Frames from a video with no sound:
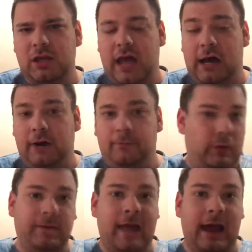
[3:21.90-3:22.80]
I'll
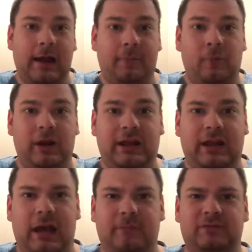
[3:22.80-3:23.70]
bring that up when it
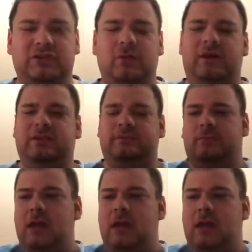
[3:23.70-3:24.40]
comes to it.